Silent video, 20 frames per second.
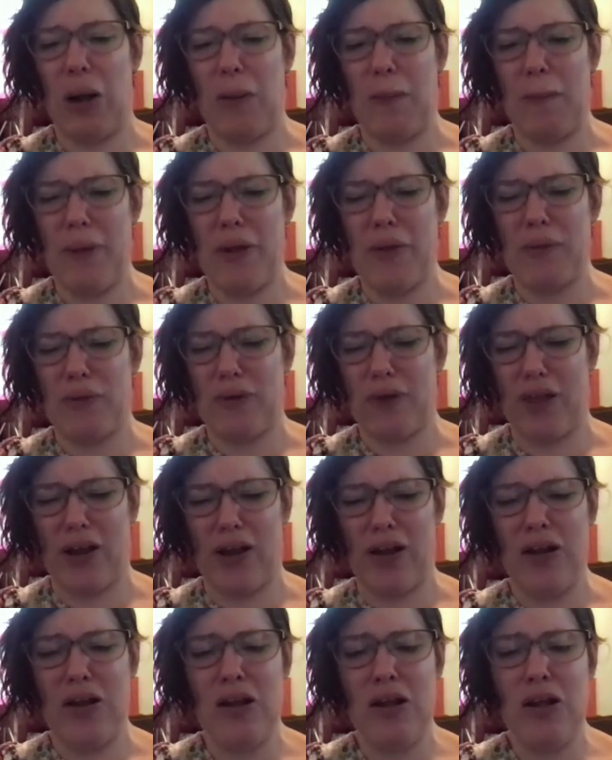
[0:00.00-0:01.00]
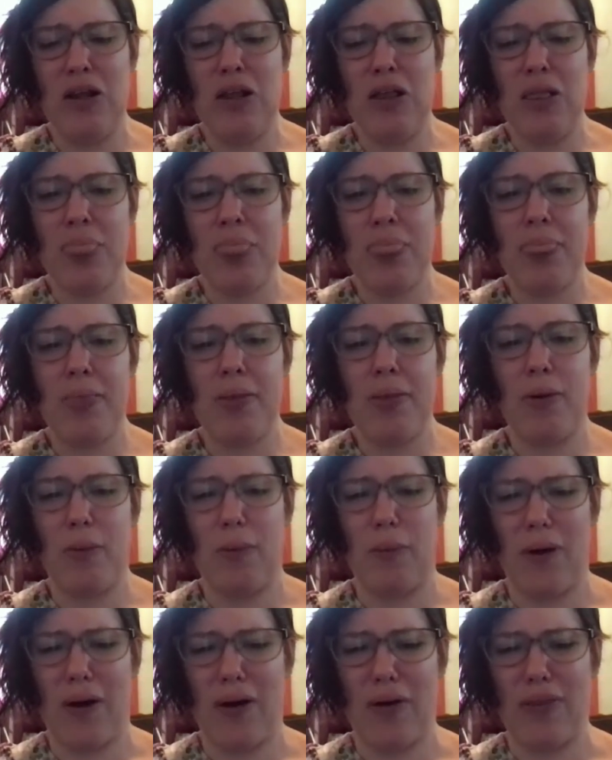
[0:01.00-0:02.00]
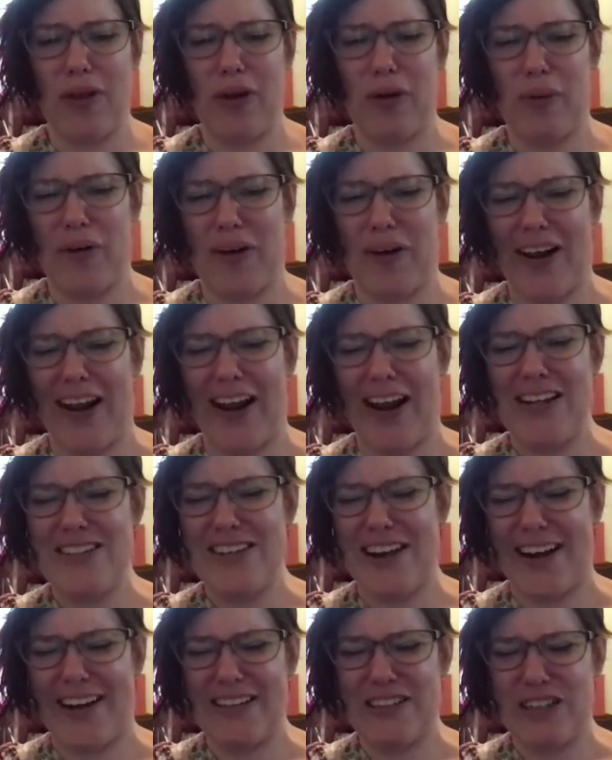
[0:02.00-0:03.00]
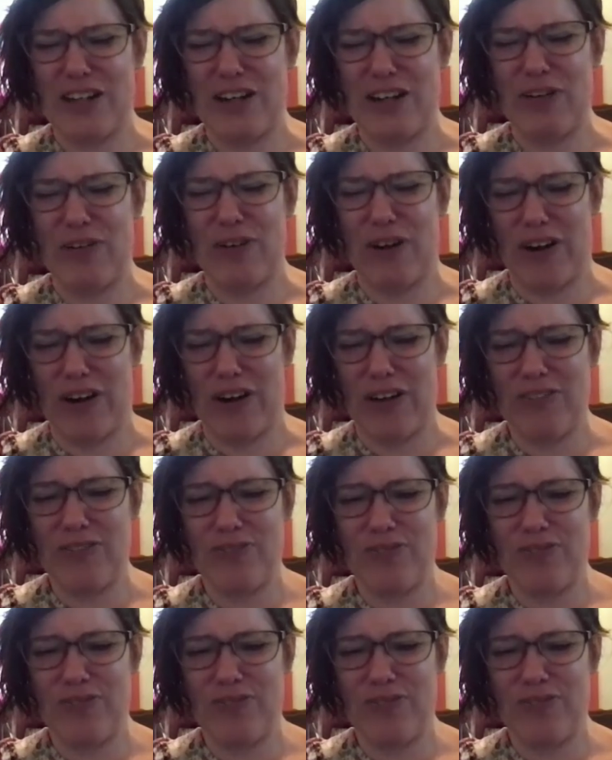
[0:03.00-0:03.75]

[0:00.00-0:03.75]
people that want to get tattooed? Or